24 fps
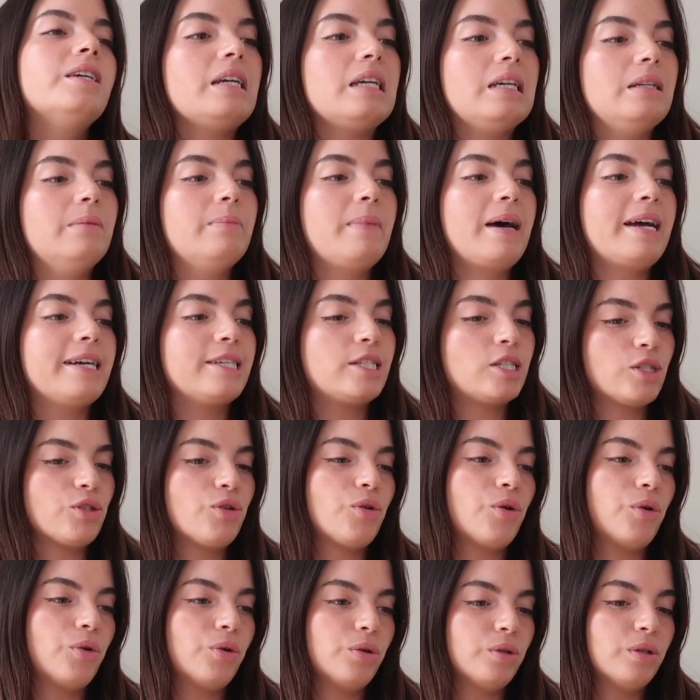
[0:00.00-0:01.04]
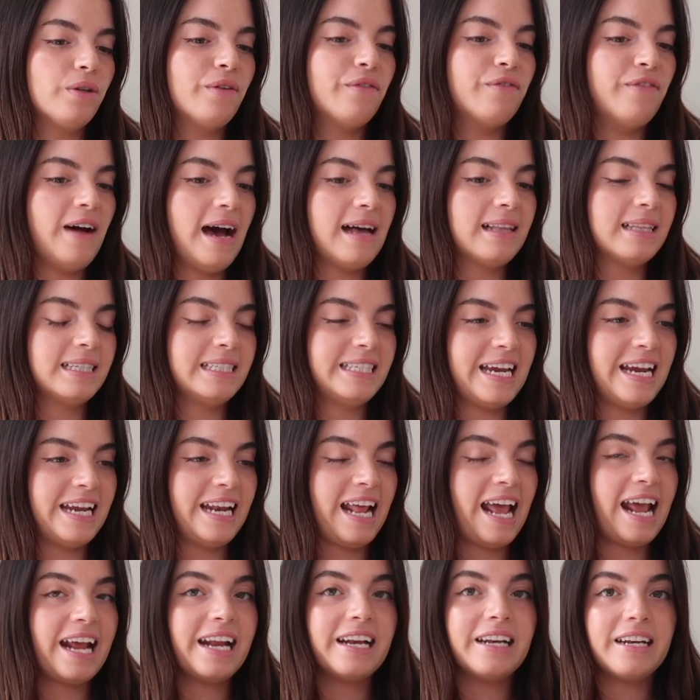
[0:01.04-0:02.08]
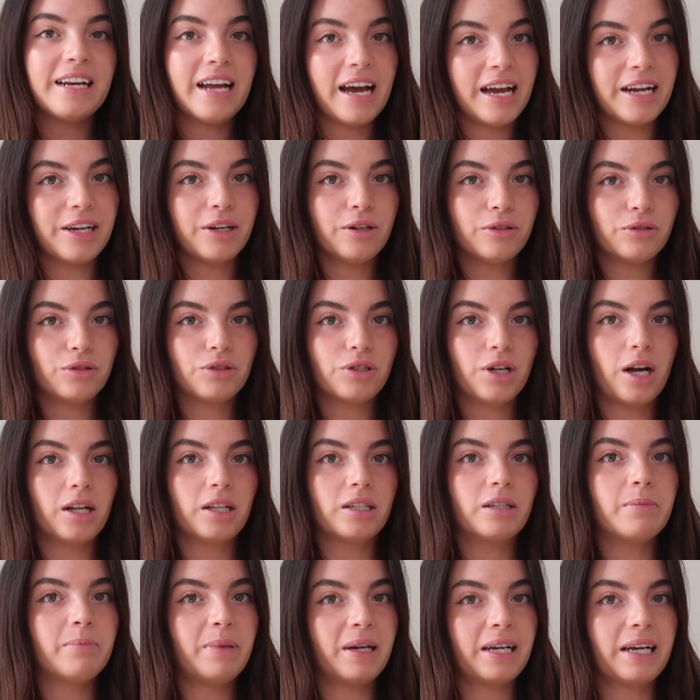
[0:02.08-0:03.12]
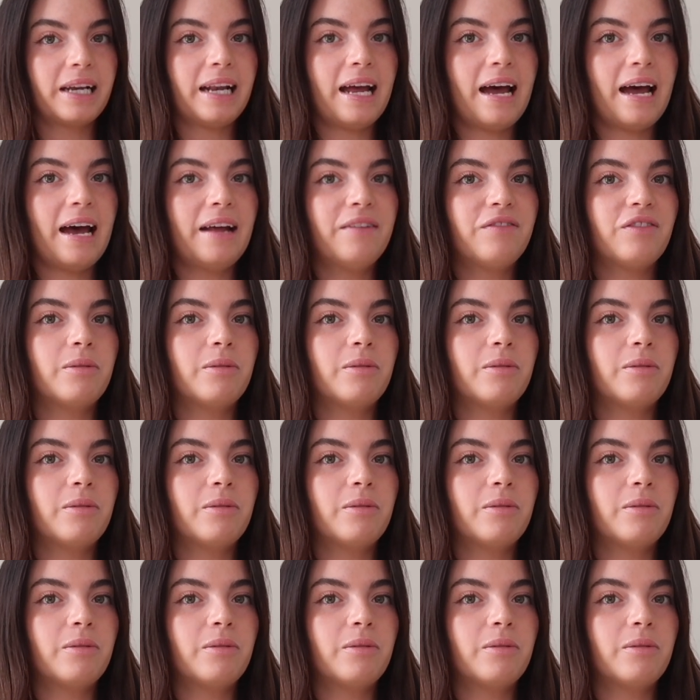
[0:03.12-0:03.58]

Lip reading: in my soul validate a $900 bucket hat